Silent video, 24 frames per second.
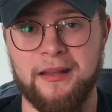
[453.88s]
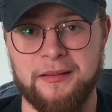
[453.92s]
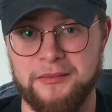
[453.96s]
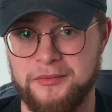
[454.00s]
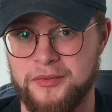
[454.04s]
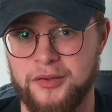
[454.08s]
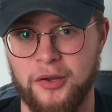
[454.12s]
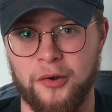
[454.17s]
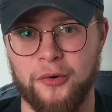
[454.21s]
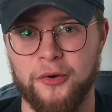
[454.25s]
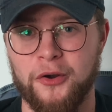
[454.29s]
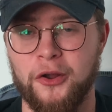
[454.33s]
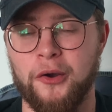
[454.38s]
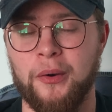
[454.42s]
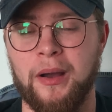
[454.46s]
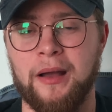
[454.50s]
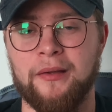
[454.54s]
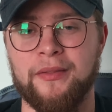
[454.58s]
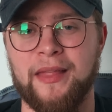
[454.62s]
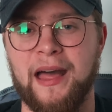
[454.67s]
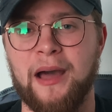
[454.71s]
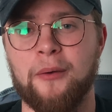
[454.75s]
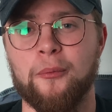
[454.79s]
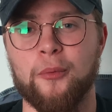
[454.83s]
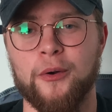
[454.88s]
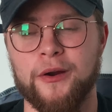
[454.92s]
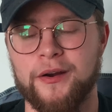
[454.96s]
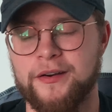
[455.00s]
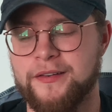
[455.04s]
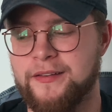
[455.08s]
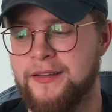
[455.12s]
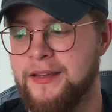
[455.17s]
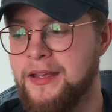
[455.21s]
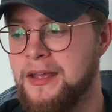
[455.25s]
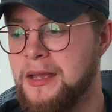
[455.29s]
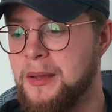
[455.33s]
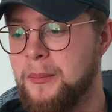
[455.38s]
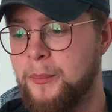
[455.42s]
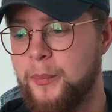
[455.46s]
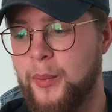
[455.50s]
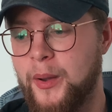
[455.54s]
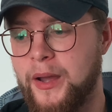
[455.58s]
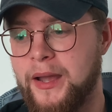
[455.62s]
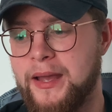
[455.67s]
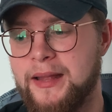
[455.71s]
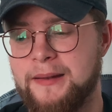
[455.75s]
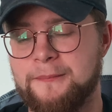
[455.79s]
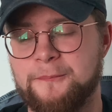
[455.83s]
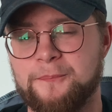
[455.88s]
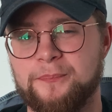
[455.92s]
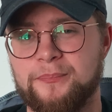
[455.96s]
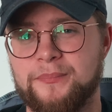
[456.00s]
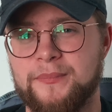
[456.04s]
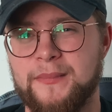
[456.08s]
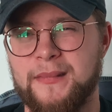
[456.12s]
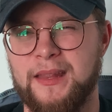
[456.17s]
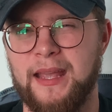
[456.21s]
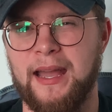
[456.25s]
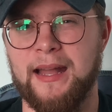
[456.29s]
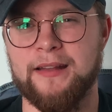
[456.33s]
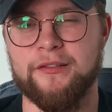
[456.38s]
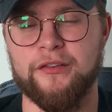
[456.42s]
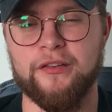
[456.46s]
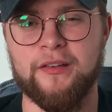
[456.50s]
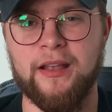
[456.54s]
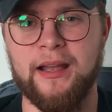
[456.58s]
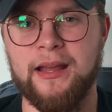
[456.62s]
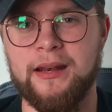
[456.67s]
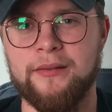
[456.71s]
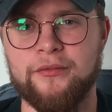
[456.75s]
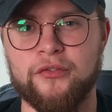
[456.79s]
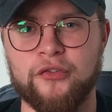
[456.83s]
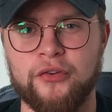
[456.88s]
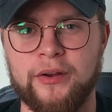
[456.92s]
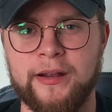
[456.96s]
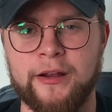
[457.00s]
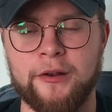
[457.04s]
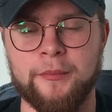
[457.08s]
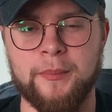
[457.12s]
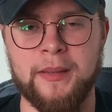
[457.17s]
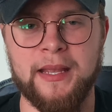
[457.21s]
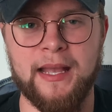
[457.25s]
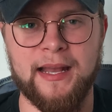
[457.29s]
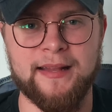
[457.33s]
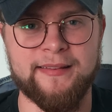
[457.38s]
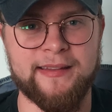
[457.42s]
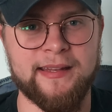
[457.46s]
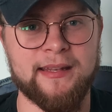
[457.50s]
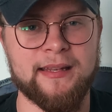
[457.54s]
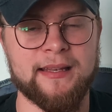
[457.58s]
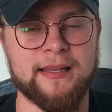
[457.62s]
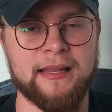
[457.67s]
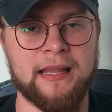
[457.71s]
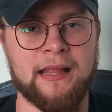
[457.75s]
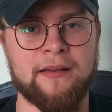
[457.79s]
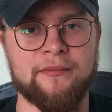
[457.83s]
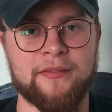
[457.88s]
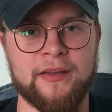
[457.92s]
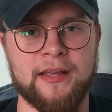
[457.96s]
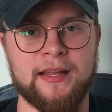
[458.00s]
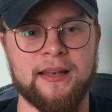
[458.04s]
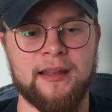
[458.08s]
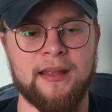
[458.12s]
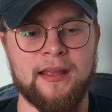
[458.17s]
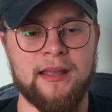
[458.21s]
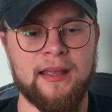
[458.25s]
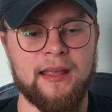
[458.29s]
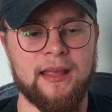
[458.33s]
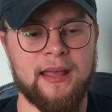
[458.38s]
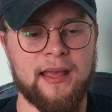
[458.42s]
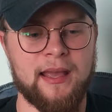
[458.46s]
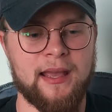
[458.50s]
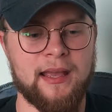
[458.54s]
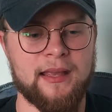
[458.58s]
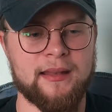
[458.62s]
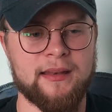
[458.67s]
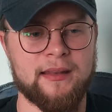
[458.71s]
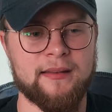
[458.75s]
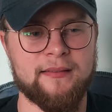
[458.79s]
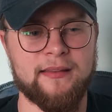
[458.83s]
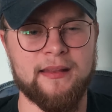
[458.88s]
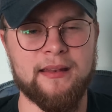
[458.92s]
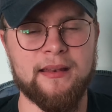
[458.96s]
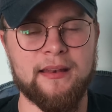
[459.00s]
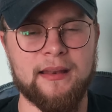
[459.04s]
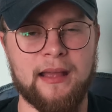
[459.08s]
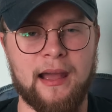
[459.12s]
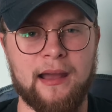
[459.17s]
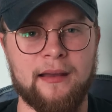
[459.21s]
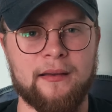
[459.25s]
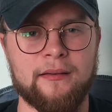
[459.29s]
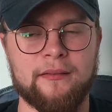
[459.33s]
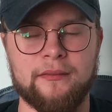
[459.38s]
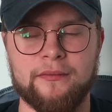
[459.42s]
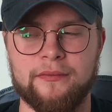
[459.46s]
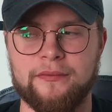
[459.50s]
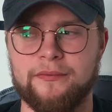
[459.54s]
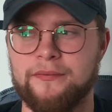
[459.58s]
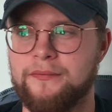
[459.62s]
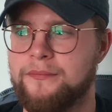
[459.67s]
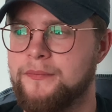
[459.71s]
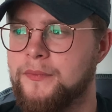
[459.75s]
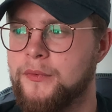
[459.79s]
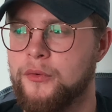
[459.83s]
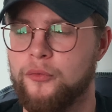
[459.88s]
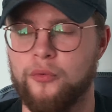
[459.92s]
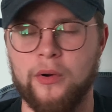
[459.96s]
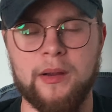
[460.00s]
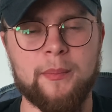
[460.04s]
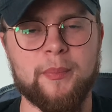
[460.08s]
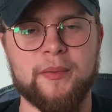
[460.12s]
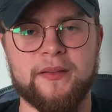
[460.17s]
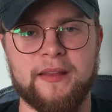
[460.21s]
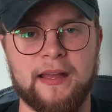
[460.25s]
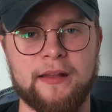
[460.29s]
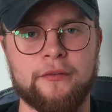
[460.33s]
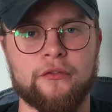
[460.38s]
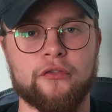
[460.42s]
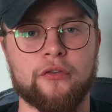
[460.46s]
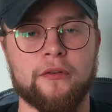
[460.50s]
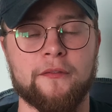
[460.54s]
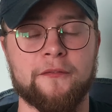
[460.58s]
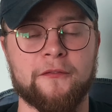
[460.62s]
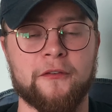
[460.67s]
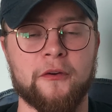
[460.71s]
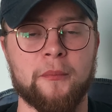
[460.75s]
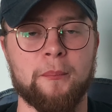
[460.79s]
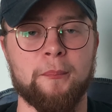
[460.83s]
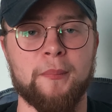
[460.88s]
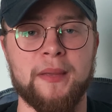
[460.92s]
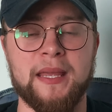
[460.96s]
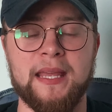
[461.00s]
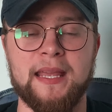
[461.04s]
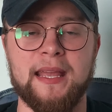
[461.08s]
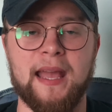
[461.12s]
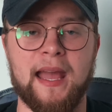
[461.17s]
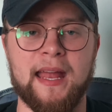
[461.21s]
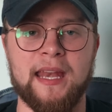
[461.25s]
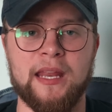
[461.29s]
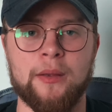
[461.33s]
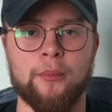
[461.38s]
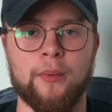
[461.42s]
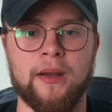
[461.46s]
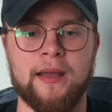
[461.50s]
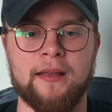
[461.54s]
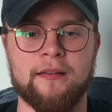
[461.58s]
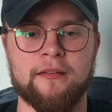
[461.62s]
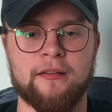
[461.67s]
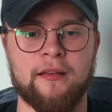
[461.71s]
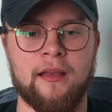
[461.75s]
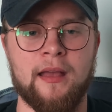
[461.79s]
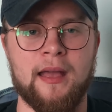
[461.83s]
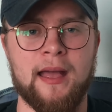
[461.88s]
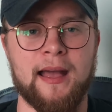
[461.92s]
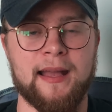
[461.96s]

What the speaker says: don't know how that worked. But yeah, just kind of triggered me. I didn't love it, and it didn't have great potential for me anyways.